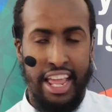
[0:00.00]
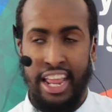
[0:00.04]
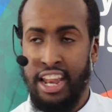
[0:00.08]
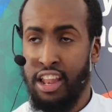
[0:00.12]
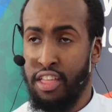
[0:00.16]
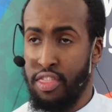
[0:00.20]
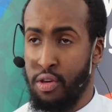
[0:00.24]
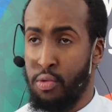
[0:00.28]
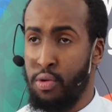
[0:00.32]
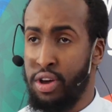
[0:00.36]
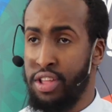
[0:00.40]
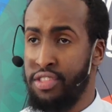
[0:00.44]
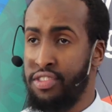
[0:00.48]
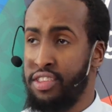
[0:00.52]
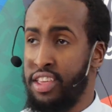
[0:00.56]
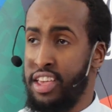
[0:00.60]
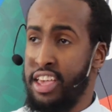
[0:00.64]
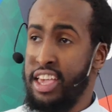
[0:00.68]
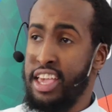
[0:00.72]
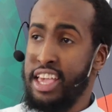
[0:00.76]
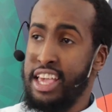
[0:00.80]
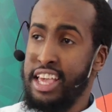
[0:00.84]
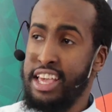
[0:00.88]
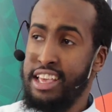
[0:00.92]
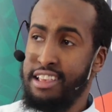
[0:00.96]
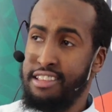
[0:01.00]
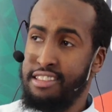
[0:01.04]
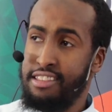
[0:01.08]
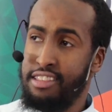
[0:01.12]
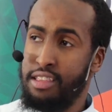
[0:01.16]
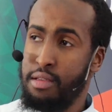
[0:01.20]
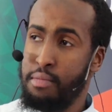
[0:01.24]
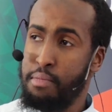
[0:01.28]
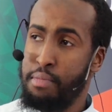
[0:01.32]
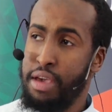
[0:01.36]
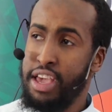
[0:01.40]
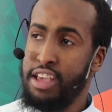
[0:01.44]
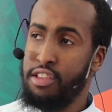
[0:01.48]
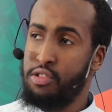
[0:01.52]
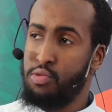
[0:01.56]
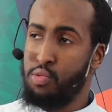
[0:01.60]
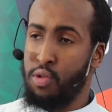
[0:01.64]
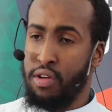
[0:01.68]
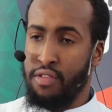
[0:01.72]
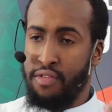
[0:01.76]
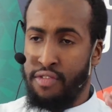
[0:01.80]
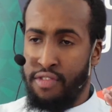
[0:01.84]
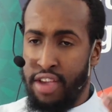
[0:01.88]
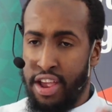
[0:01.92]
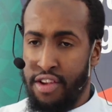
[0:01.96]
In other words, his debates
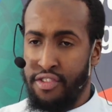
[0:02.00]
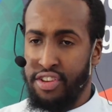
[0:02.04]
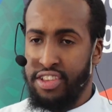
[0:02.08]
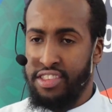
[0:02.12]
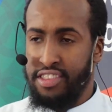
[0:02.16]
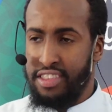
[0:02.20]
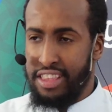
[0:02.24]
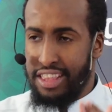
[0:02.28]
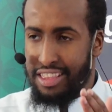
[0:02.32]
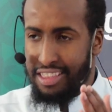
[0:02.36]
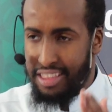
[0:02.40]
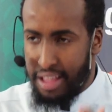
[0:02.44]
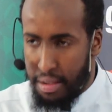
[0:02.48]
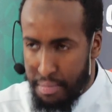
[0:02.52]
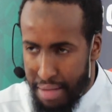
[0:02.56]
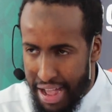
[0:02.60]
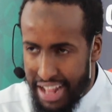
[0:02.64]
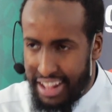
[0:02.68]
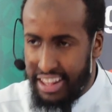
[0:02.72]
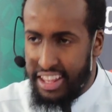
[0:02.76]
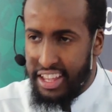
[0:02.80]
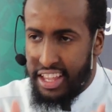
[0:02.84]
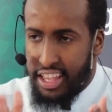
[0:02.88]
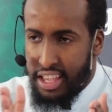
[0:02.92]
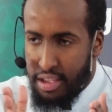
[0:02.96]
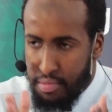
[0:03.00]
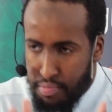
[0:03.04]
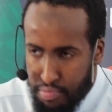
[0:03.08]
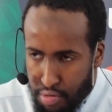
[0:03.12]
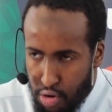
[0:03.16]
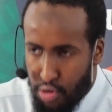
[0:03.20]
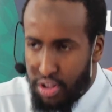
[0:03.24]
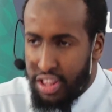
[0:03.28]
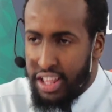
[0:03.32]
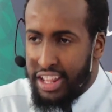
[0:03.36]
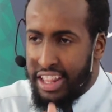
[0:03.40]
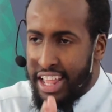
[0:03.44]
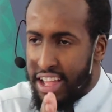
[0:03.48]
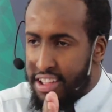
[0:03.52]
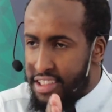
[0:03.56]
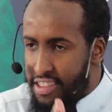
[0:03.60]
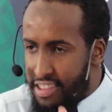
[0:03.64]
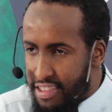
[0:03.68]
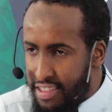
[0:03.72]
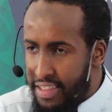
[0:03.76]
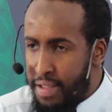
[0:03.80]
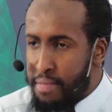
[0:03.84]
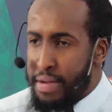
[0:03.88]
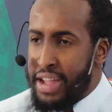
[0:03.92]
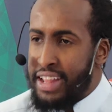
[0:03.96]
were very systematic. He broke it down
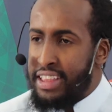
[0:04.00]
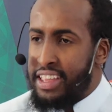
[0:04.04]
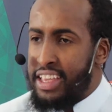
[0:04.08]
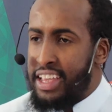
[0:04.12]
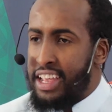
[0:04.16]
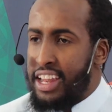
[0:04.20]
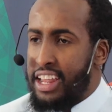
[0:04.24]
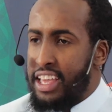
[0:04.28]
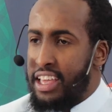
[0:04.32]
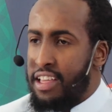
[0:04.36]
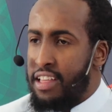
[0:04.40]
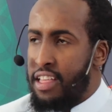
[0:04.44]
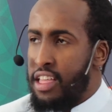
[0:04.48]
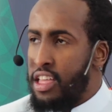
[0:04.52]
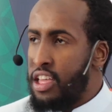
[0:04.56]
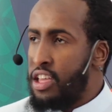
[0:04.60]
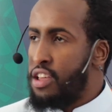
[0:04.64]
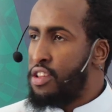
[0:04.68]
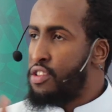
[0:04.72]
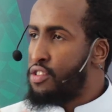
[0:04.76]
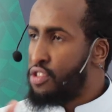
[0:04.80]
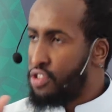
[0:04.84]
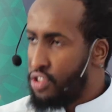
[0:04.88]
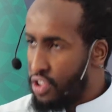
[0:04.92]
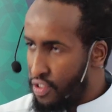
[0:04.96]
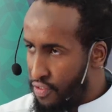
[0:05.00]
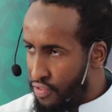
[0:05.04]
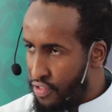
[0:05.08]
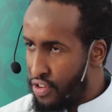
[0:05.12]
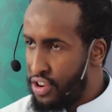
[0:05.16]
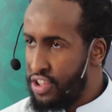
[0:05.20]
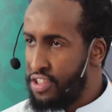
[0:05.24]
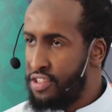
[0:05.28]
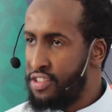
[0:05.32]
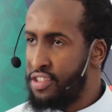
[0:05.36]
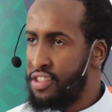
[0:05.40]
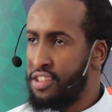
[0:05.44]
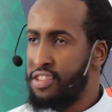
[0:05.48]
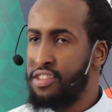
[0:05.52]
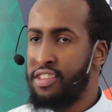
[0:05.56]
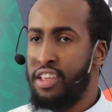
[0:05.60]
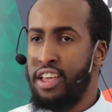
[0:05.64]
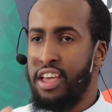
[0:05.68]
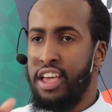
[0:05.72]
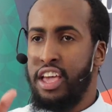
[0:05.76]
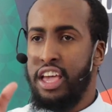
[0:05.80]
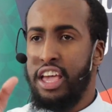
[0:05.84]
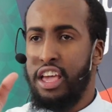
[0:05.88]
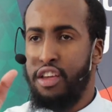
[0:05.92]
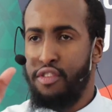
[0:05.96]
systematically. So, for instance,
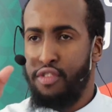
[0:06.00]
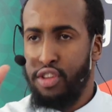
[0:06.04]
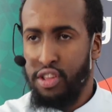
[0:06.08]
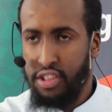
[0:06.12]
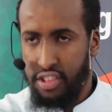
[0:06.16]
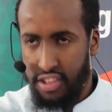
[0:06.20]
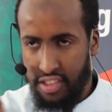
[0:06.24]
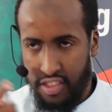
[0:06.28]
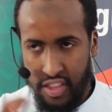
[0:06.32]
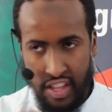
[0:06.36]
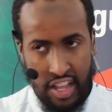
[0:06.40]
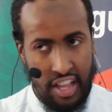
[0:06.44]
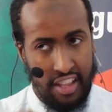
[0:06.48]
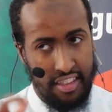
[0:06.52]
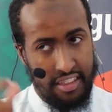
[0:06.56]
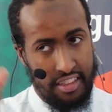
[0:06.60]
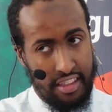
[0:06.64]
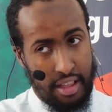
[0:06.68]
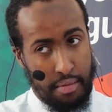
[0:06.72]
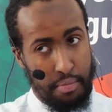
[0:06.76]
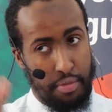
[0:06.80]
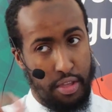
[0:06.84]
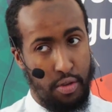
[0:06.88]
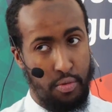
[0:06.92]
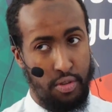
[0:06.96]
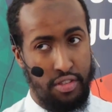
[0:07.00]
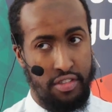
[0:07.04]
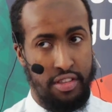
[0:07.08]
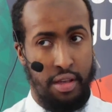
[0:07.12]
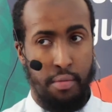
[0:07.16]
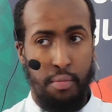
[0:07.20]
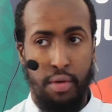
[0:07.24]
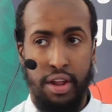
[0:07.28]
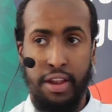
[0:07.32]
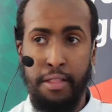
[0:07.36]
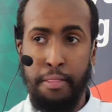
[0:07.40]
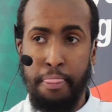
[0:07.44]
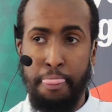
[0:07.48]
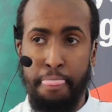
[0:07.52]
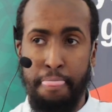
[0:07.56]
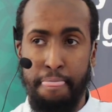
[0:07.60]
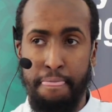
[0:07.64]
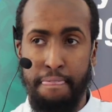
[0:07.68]
if he discussed something with someone,